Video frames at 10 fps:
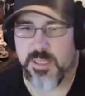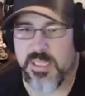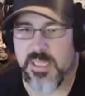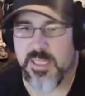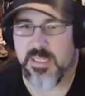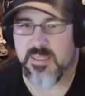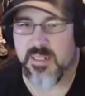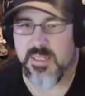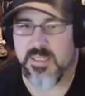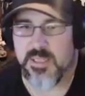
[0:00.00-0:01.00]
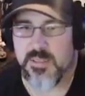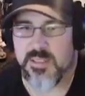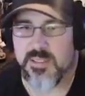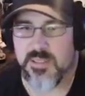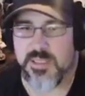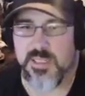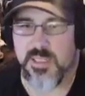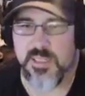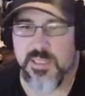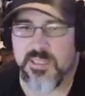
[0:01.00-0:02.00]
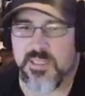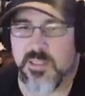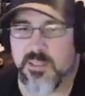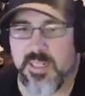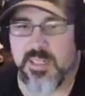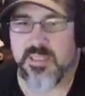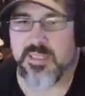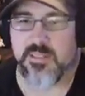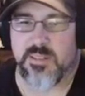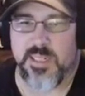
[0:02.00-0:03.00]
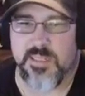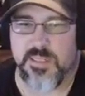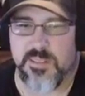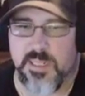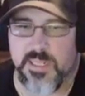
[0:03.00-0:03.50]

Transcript: Okay. Sorry, Doug. Still, hey, good. Still great. Still great. Still great.